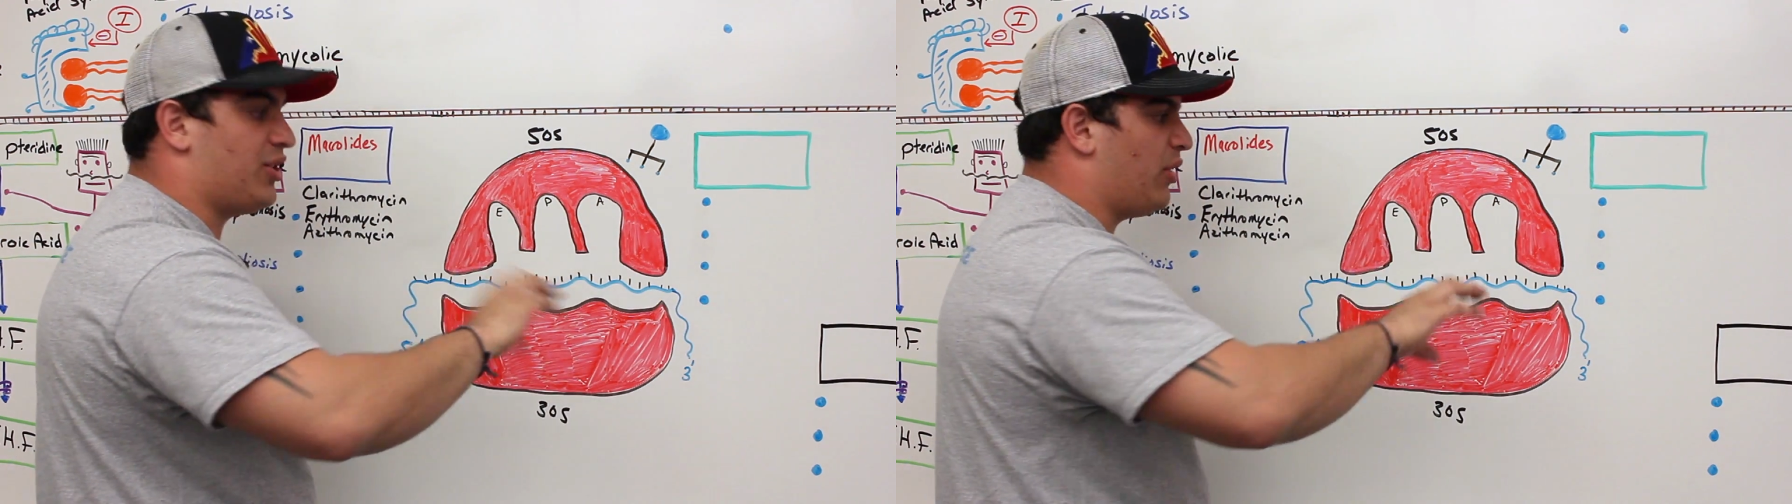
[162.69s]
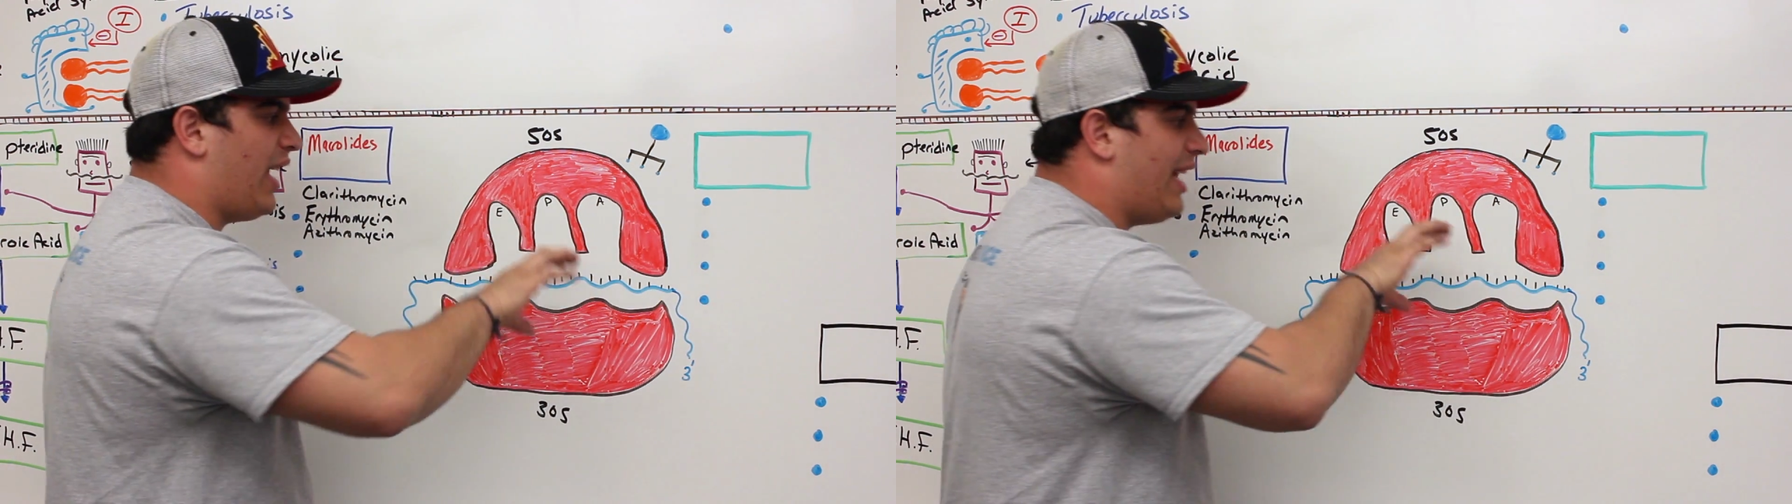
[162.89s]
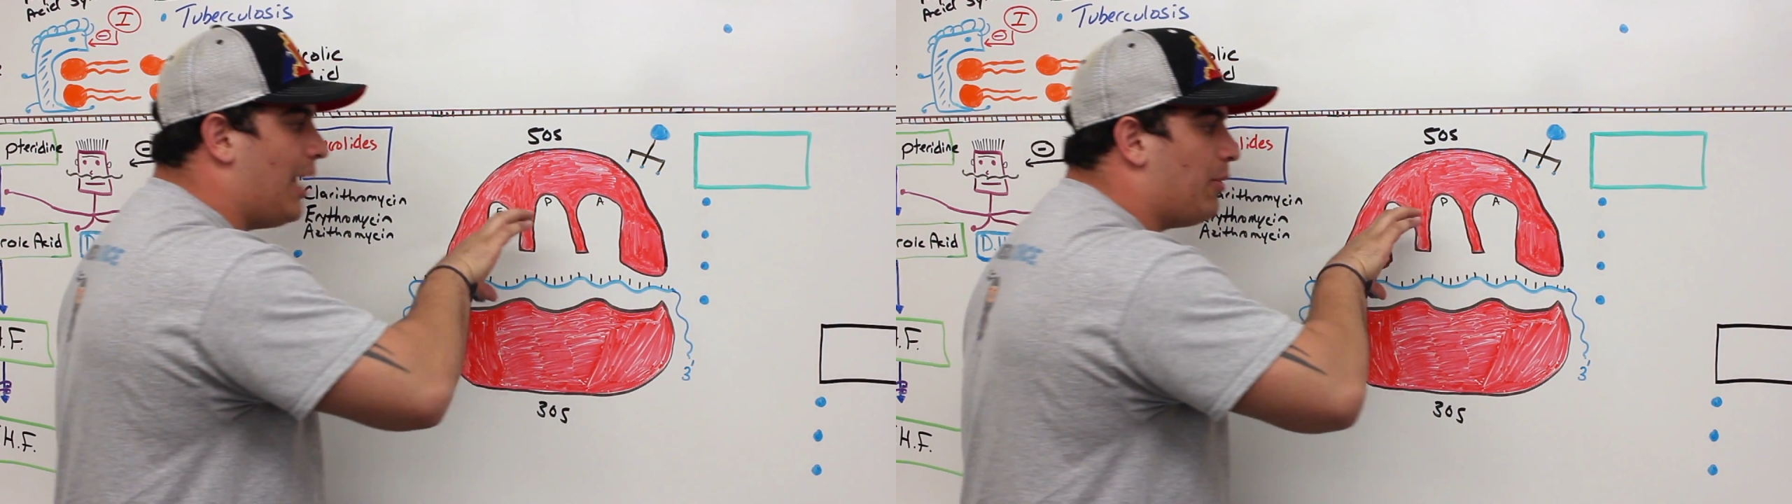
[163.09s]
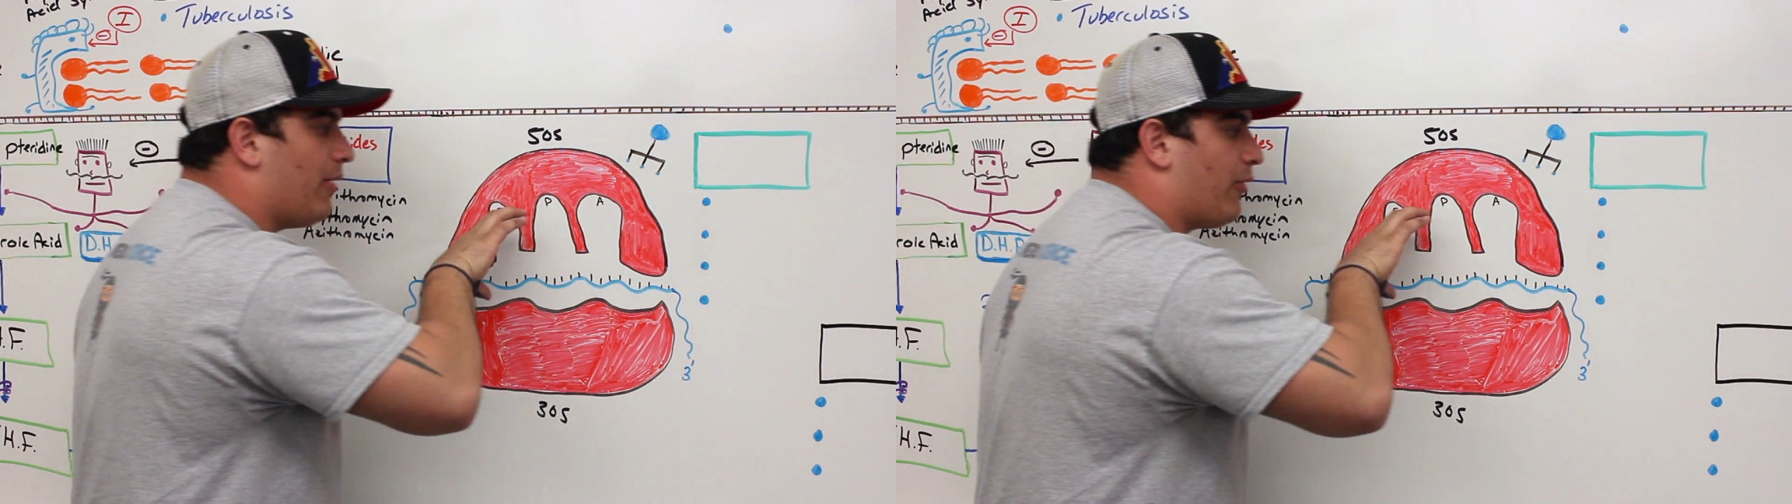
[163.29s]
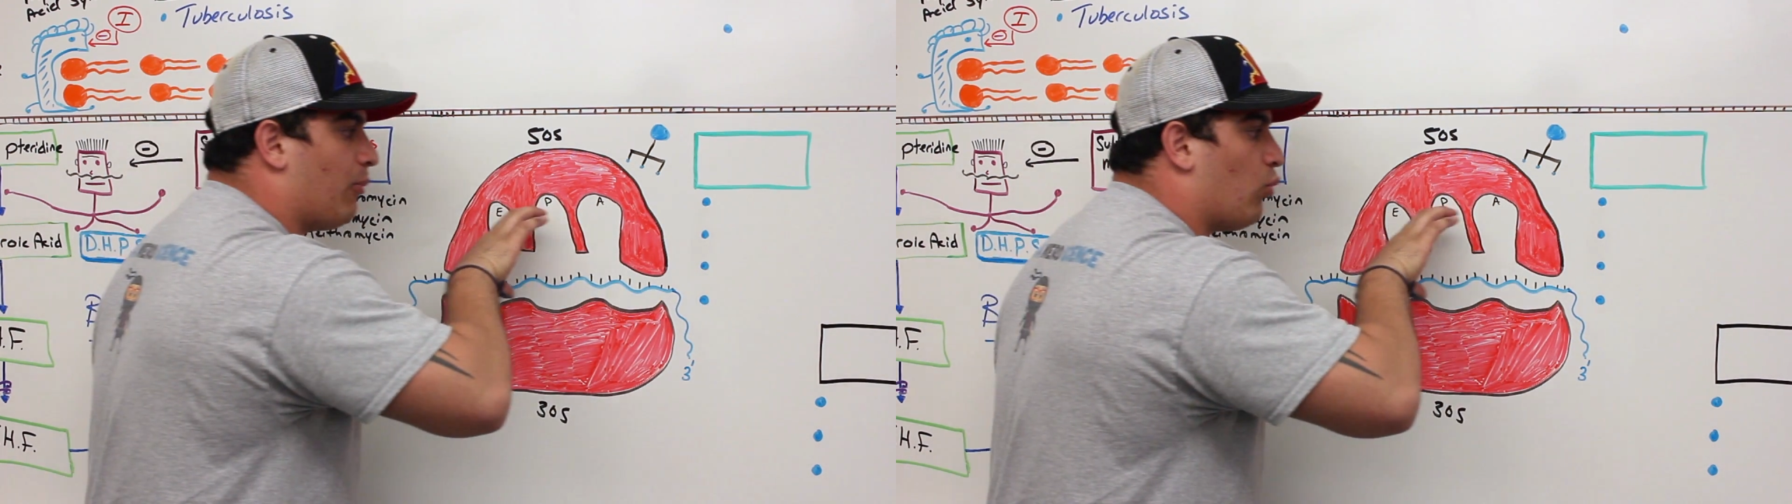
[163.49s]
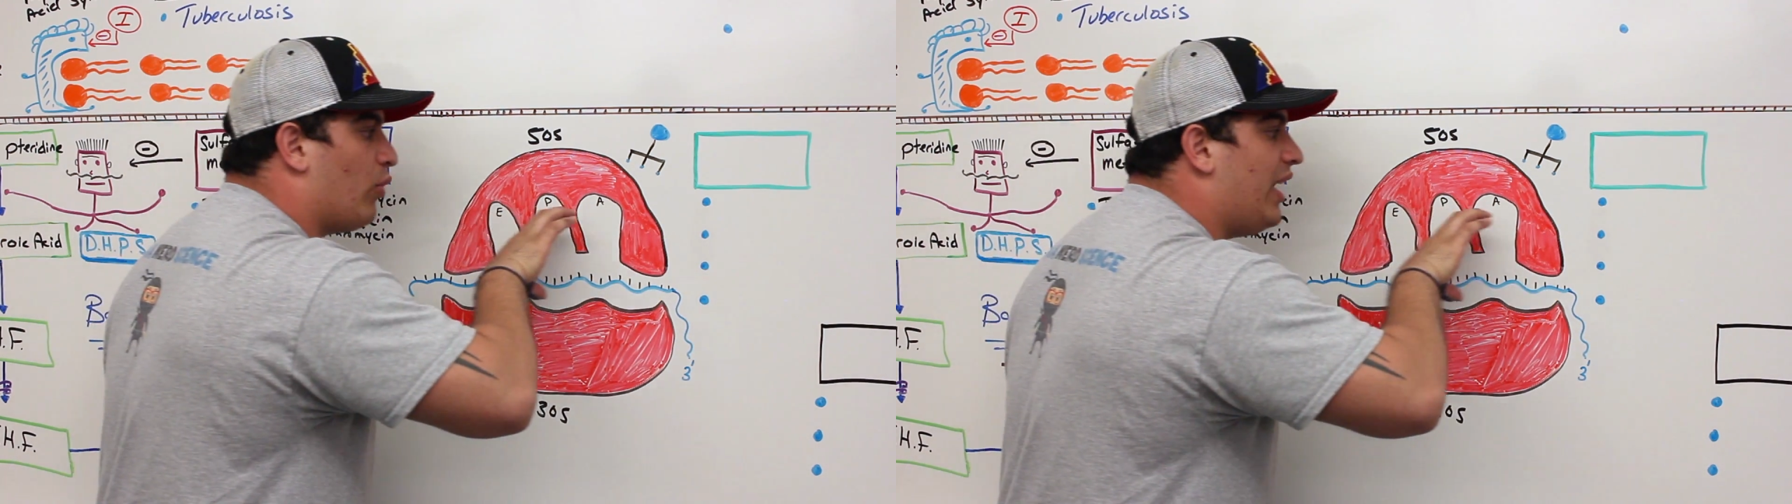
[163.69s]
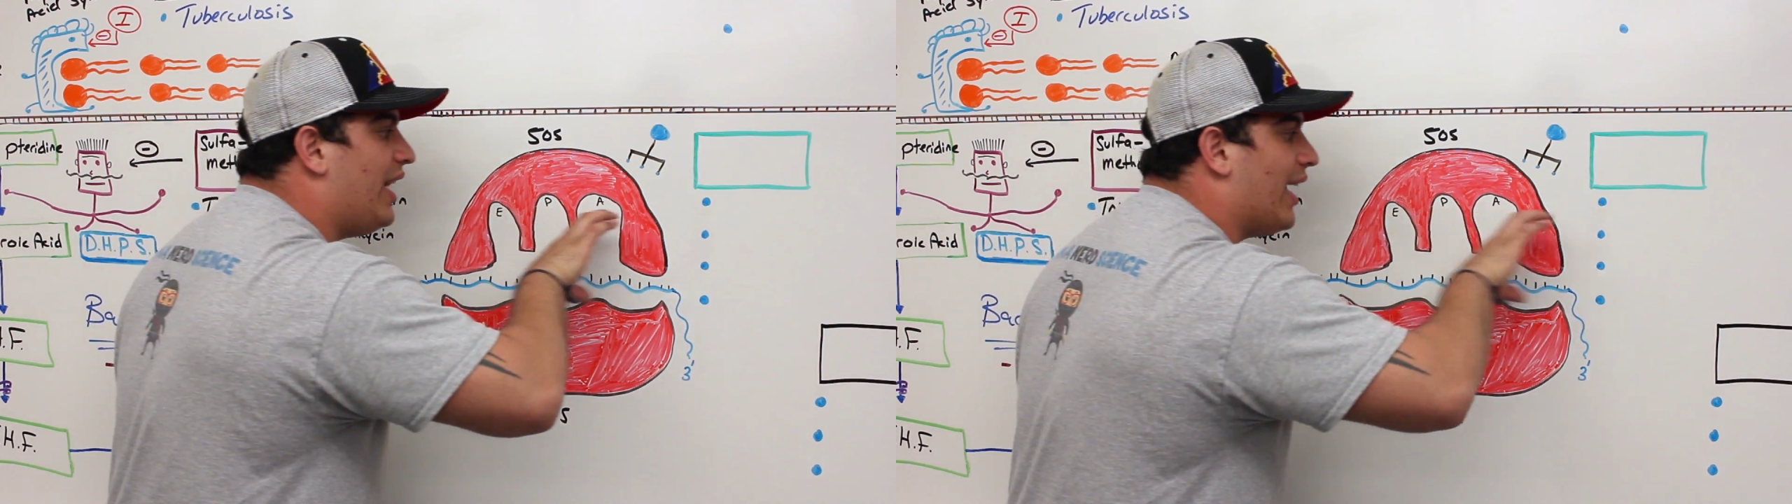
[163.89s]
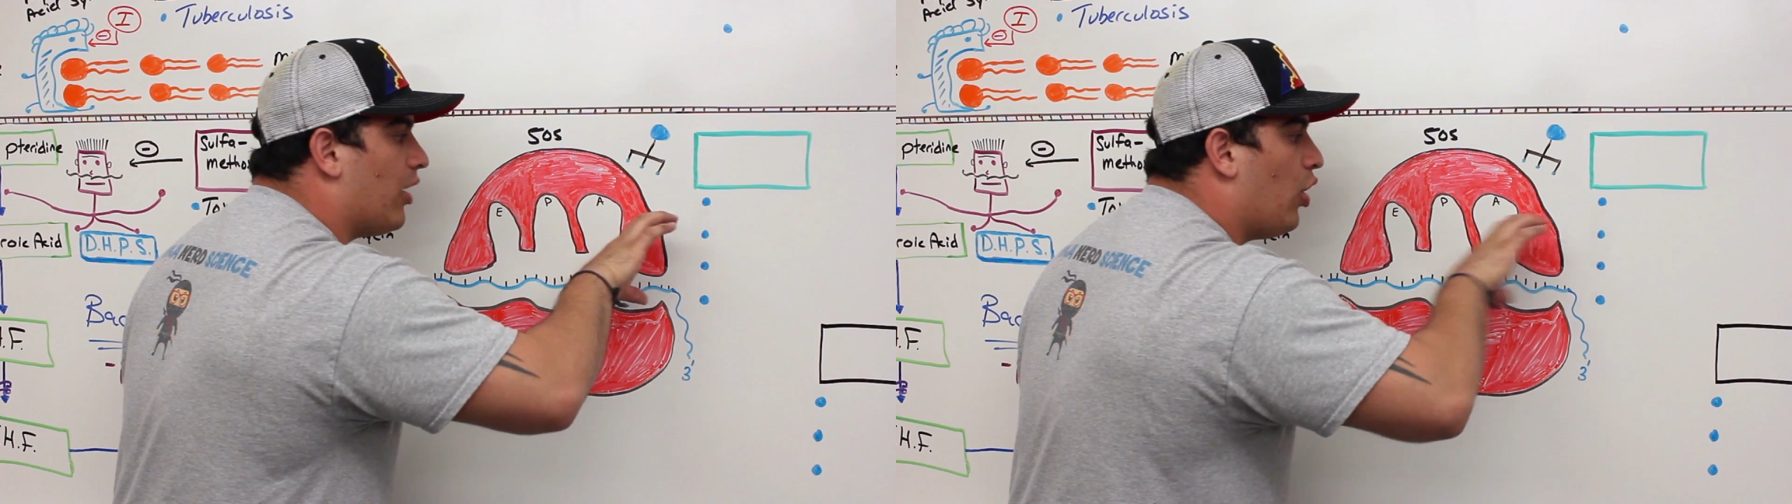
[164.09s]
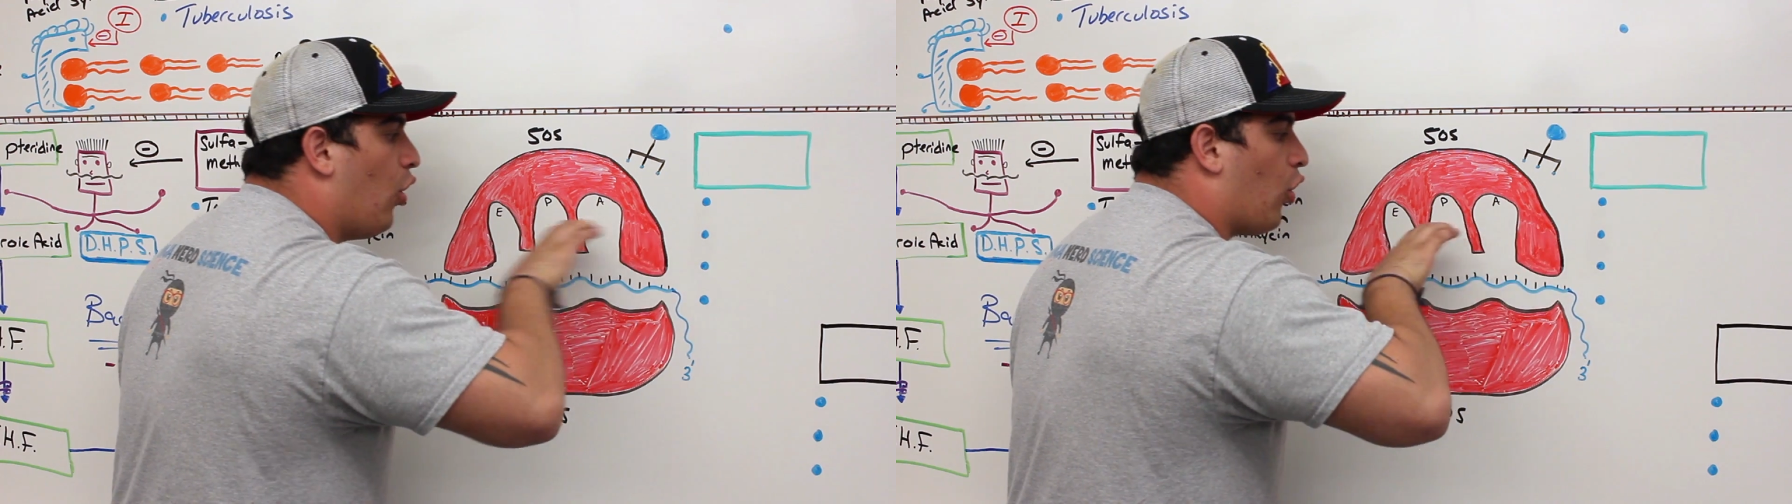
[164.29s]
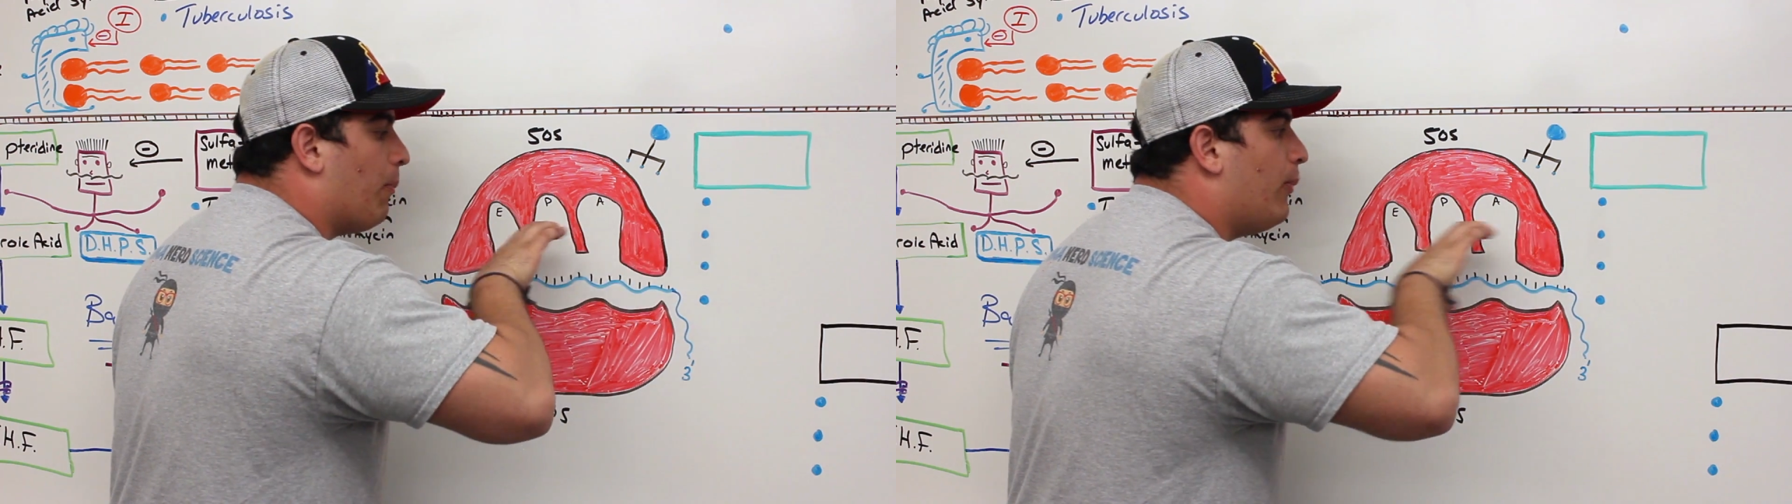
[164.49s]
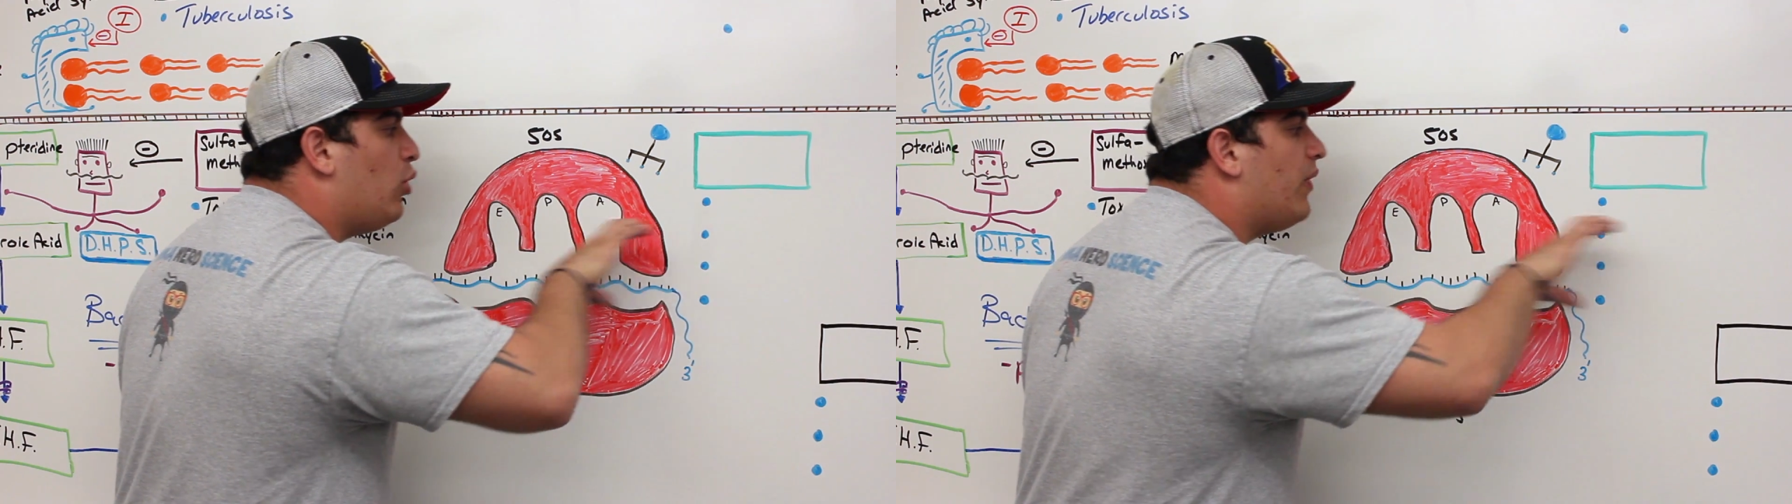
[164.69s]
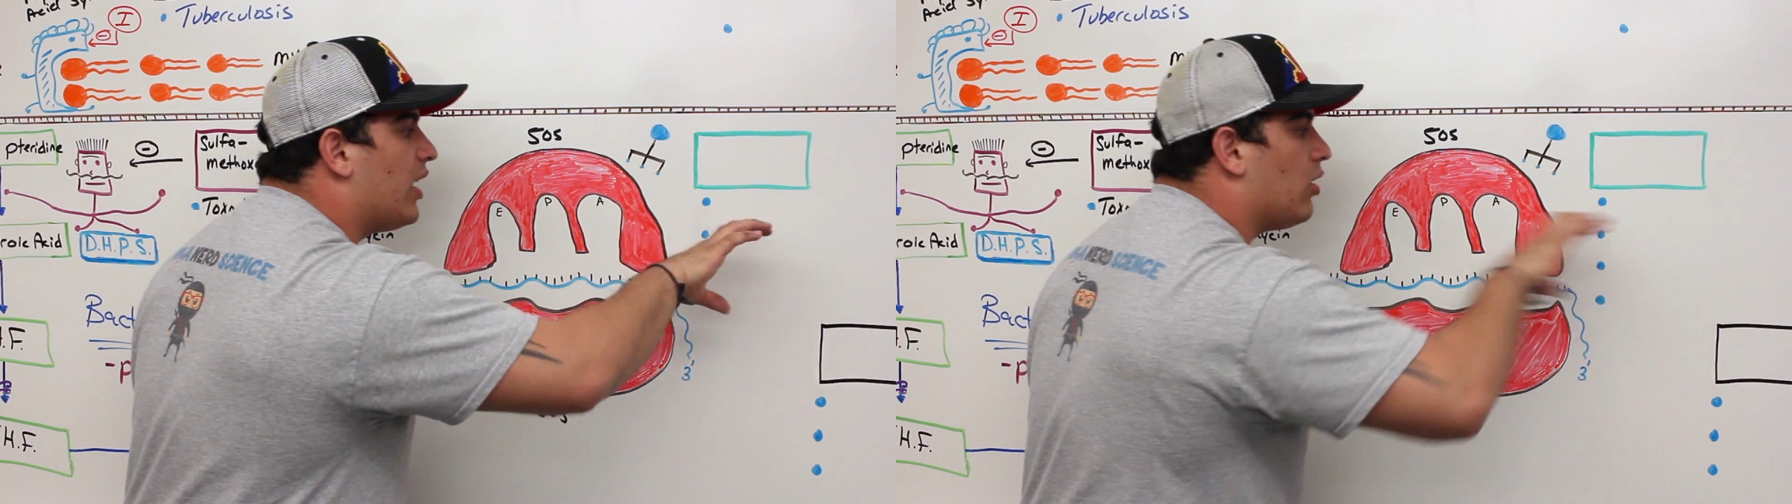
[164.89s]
So they inhibit from reading or moving